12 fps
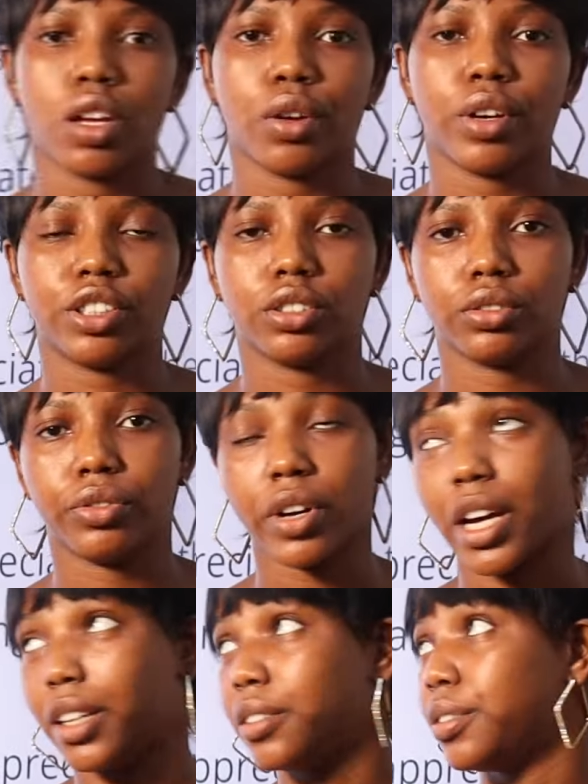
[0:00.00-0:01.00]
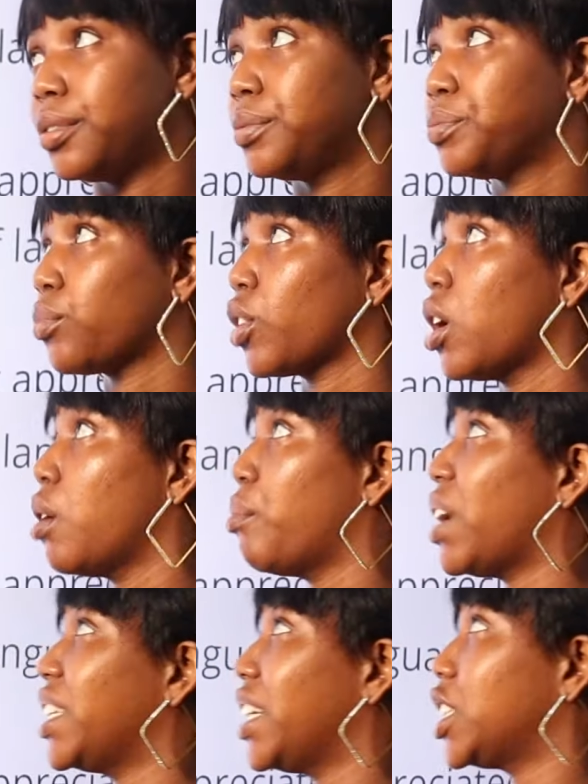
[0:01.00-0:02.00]
Question 5.
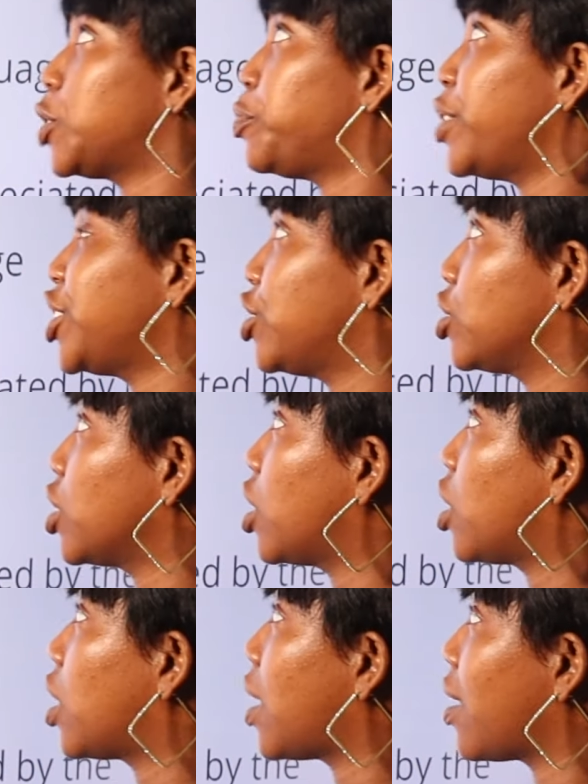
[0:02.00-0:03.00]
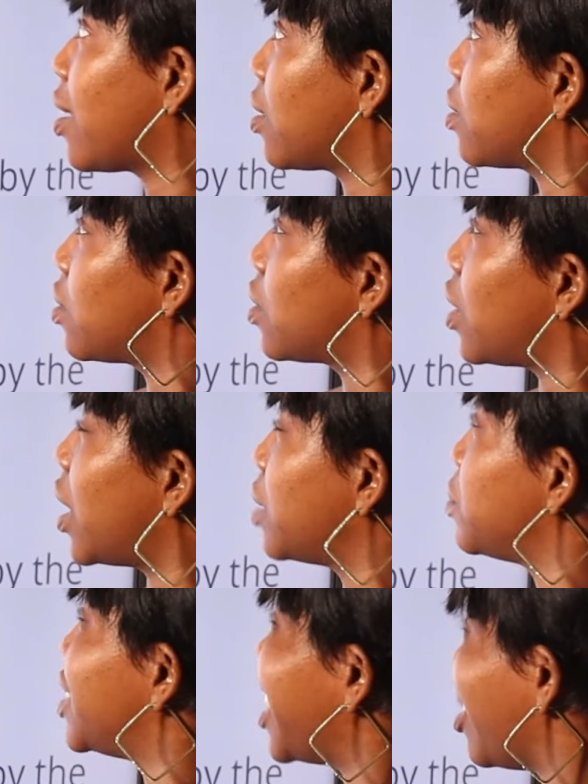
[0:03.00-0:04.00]
By the expression
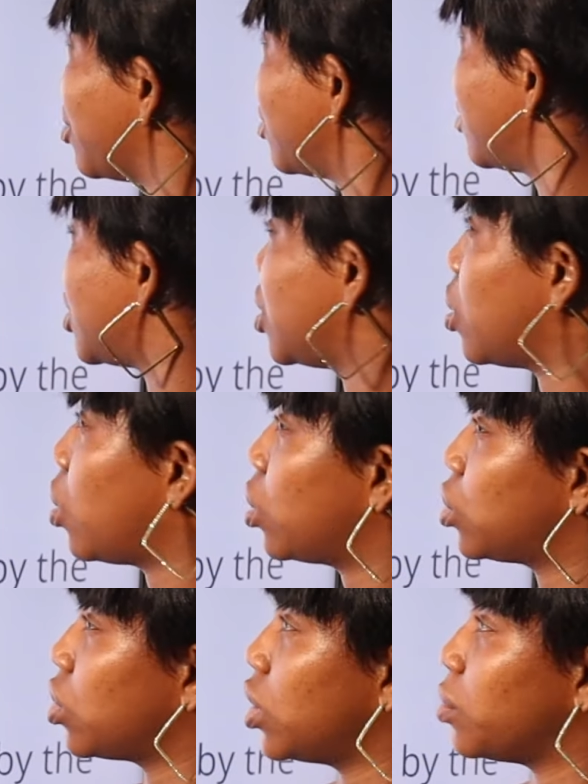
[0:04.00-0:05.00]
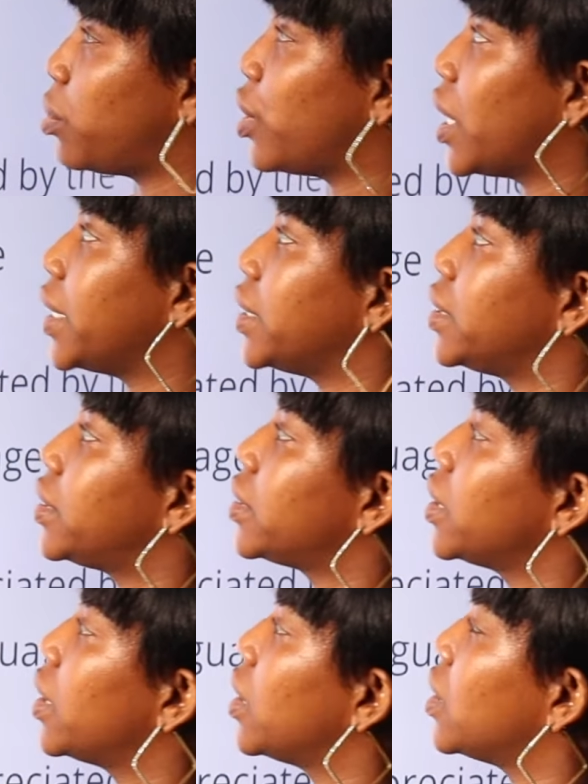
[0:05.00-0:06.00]
climb down, the author
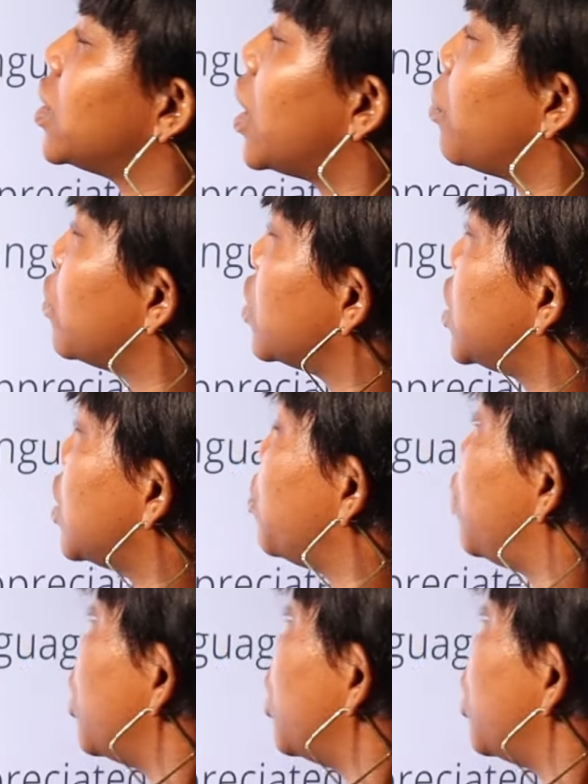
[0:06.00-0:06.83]
implies that modern